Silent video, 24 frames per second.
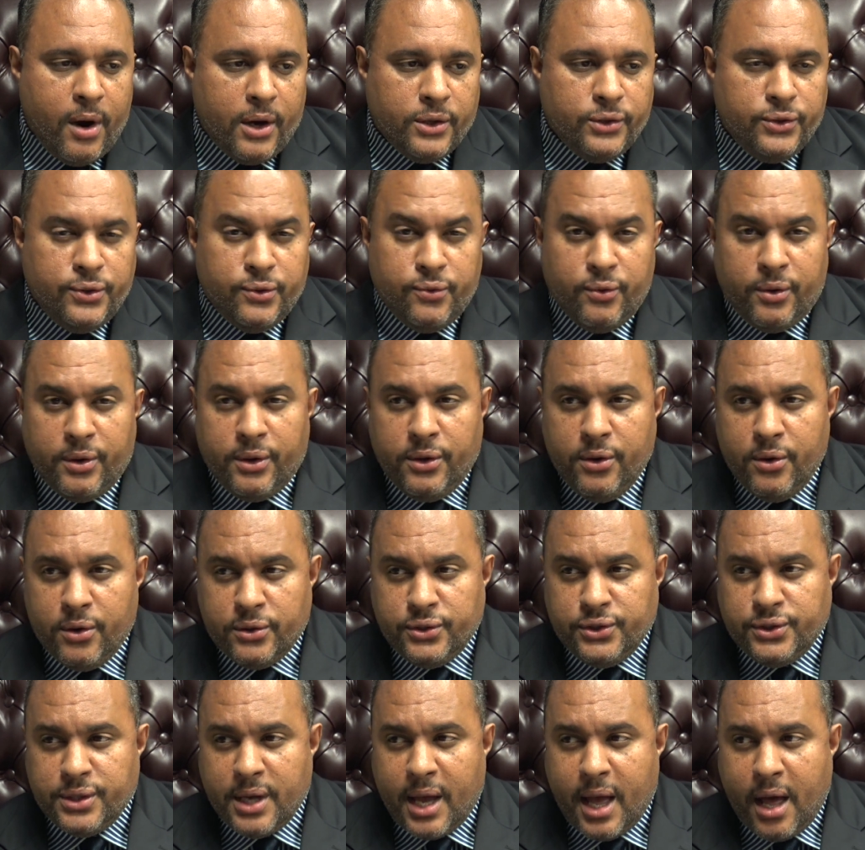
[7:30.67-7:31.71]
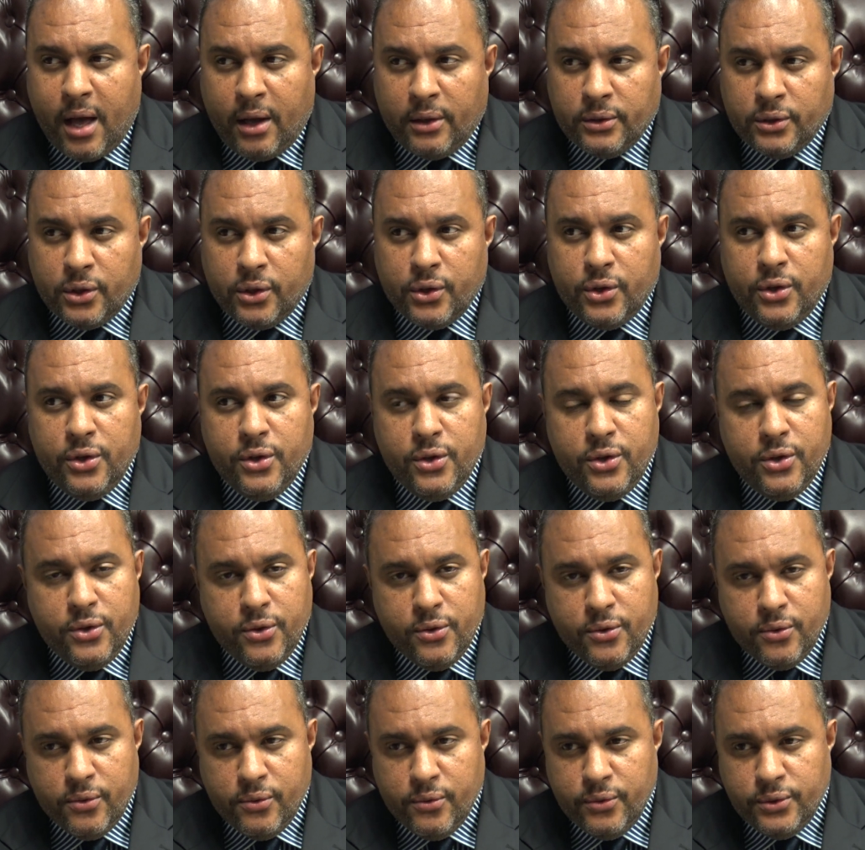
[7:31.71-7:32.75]
are doing your child a
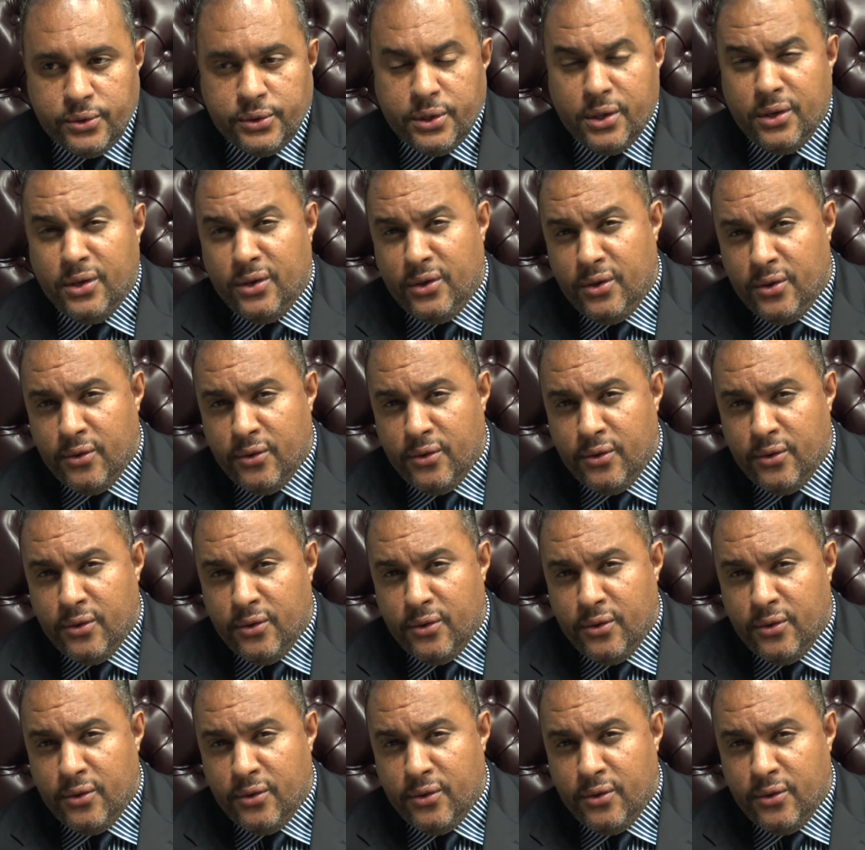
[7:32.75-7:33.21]
huge,